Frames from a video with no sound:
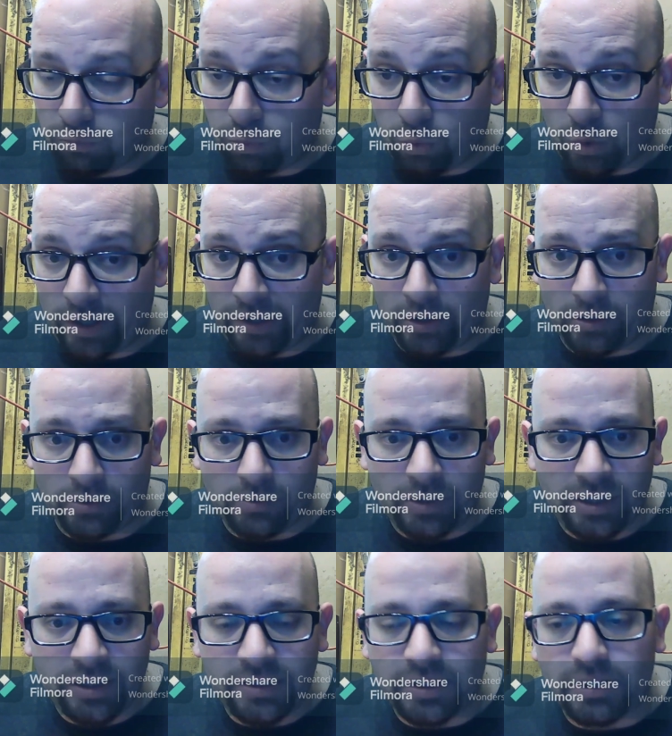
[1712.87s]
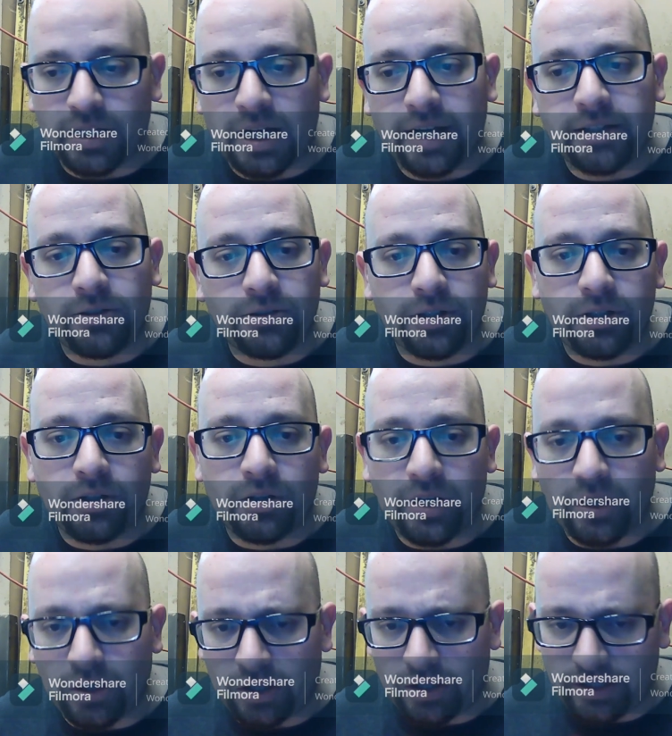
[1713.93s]
weird reason. I don't know.
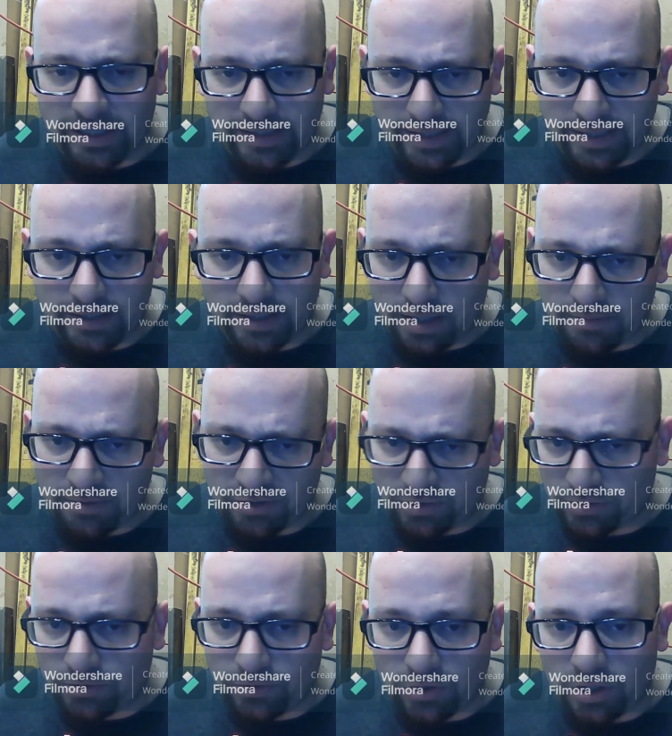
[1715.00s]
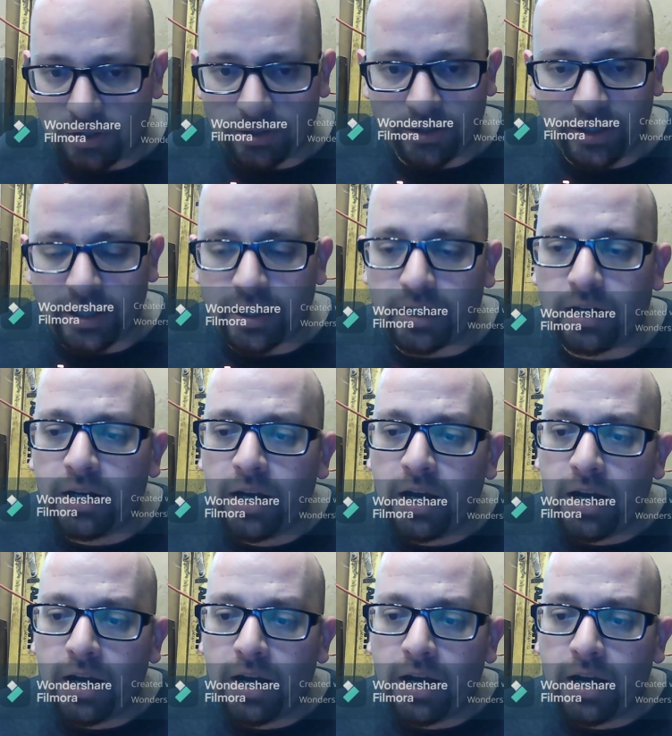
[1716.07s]
Or they say the comments are no longer there.